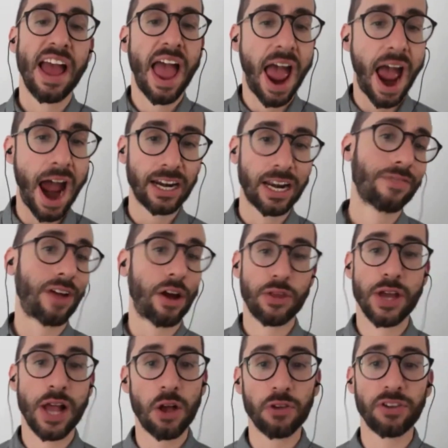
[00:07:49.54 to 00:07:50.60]
And I've got the
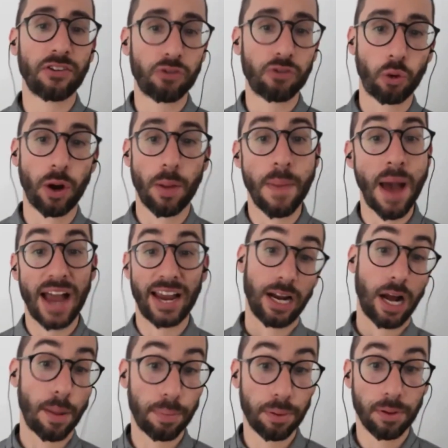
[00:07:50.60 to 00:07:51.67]
LSAT score to back it
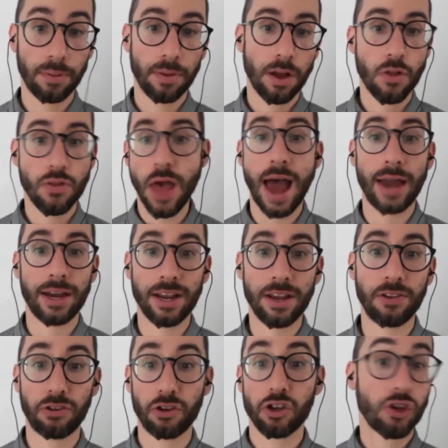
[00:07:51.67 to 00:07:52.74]
up. That is
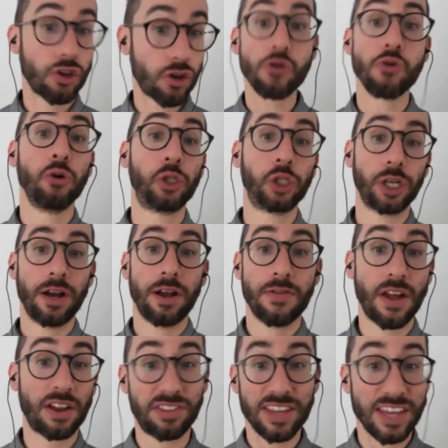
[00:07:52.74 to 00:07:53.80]
huge.
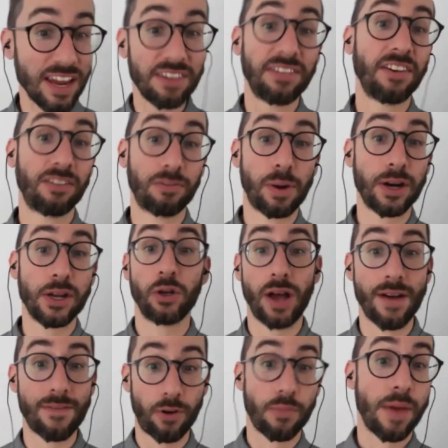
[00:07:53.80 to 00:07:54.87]
That's the easiest money you'll
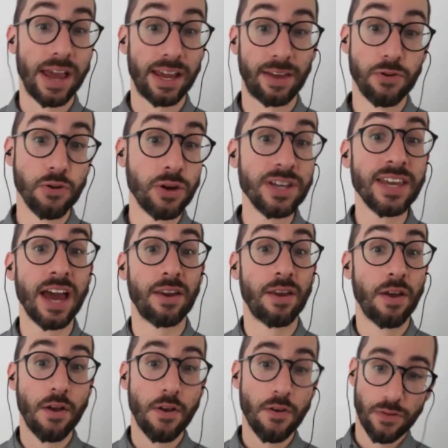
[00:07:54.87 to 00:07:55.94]
ever make. If you can get
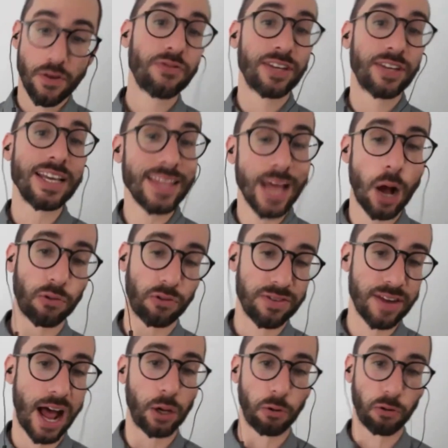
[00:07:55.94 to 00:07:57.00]

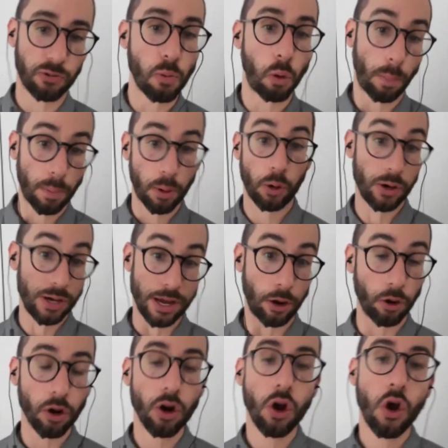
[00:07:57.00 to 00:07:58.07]
$15,000 more per
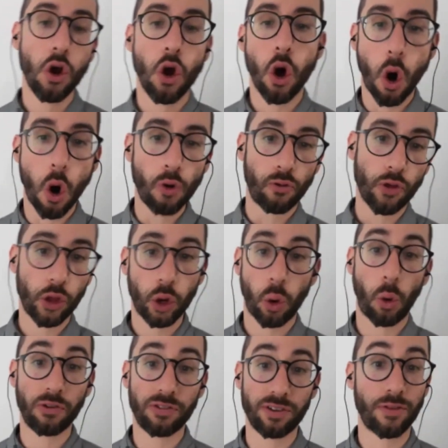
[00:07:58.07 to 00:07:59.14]
year over the
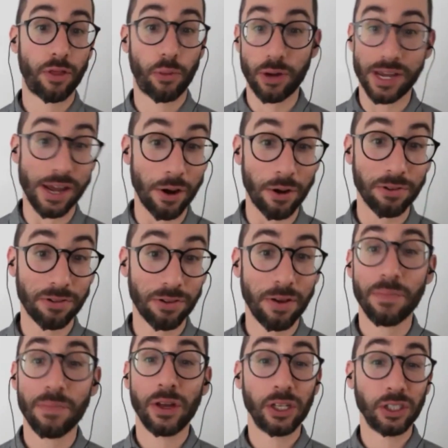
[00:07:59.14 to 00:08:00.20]
course of 3 years,
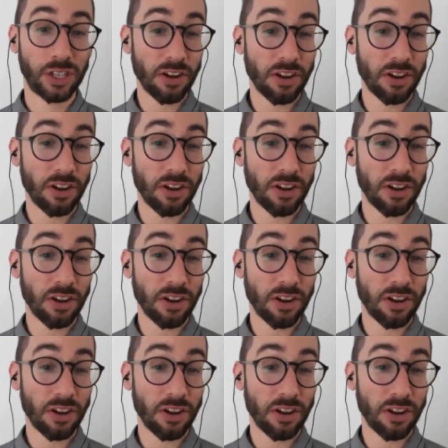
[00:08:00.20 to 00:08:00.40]
just